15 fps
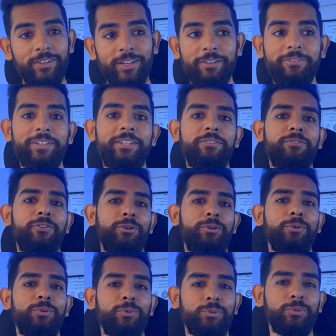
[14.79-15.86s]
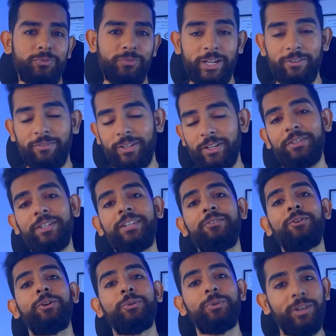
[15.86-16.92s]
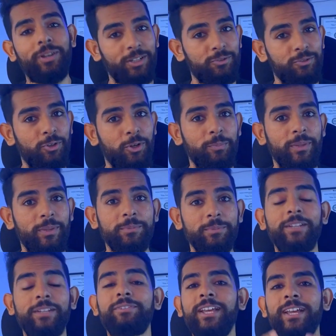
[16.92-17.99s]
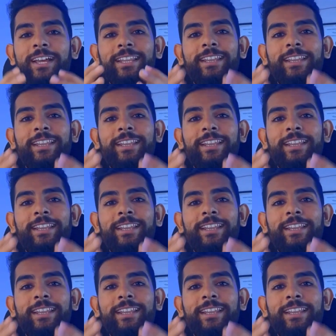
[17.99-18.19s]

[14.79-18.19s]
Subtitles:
whenever they want to lose weight, whenever they want to transform themselves,